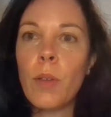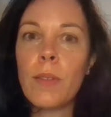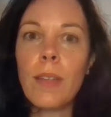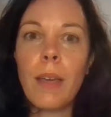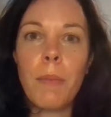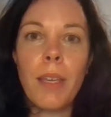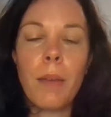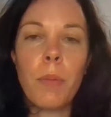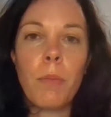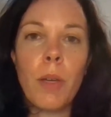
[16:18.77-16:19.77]
coming
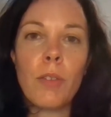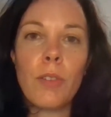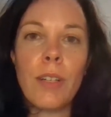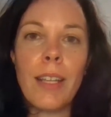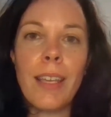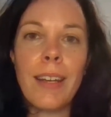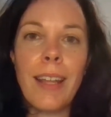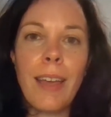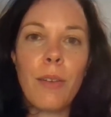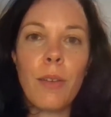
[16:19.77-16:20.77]
up emotionally and
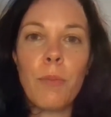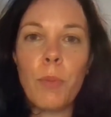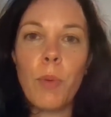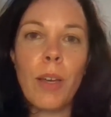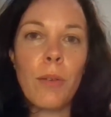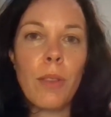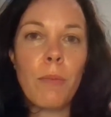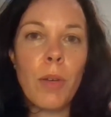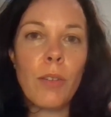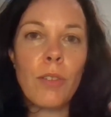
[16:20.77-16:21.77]
how can we work with
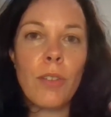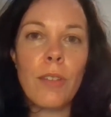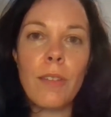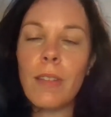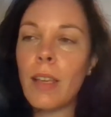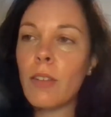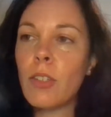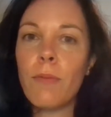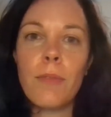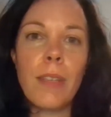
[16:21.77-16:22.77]
emotions, like
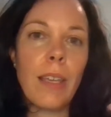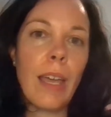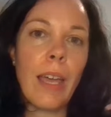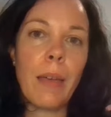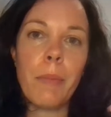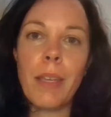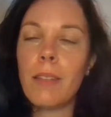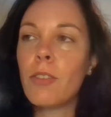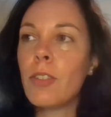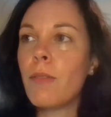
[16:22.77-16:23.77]
shifting
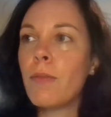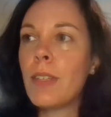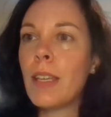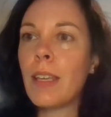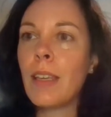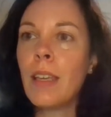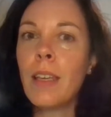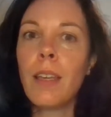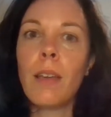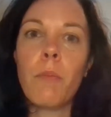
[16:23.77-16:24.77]
habits, shifting
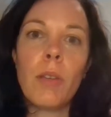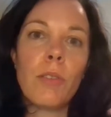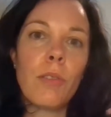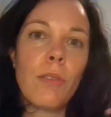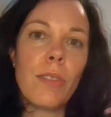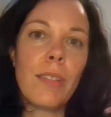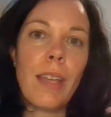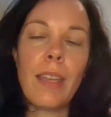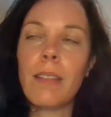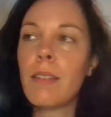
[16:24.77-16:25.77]
emotional
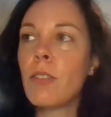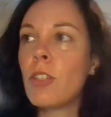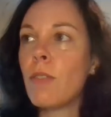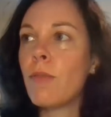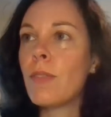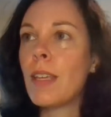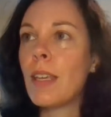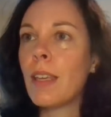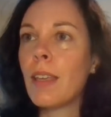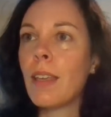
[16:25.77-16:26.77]
states,
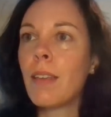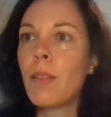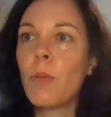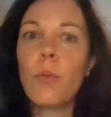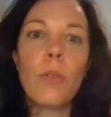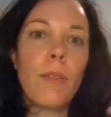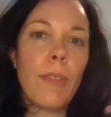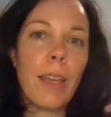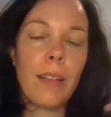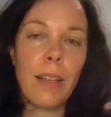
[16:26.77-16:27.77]
shifting all of
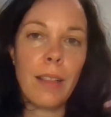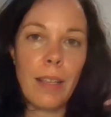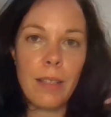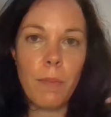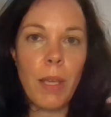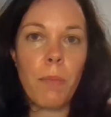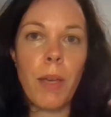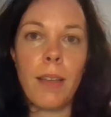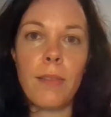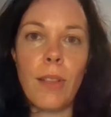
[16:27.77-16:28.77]
that. Like that's a big
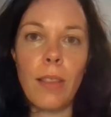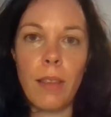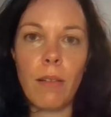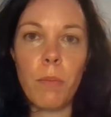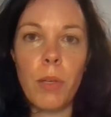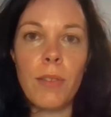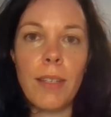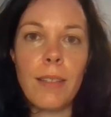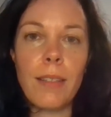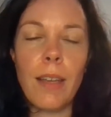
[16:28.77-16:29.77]
part of the
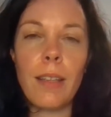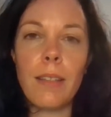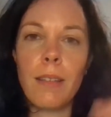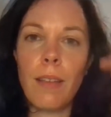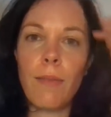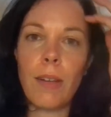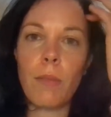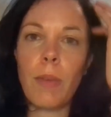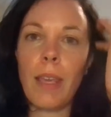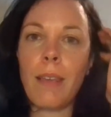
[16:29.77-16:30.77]
therapeutic side of
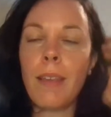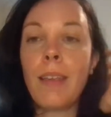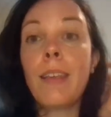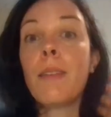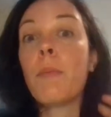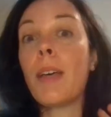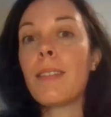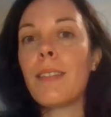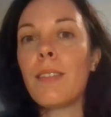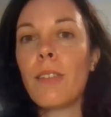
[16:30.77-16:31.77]
NLP.
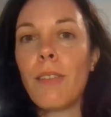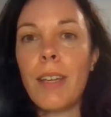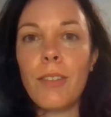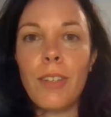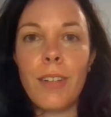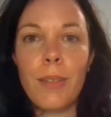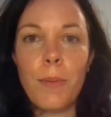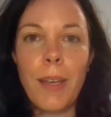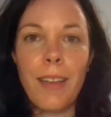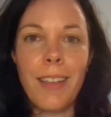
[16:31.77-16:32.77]
Parts integration as
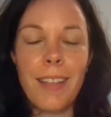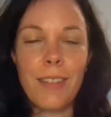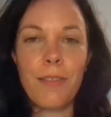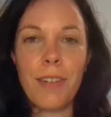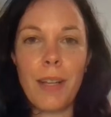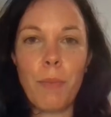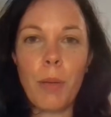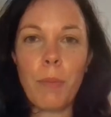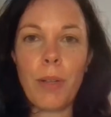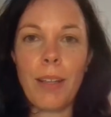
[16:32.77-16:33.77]
well, that's a really
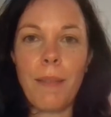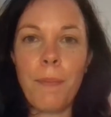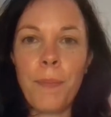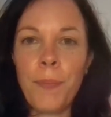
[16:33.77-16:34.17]
popular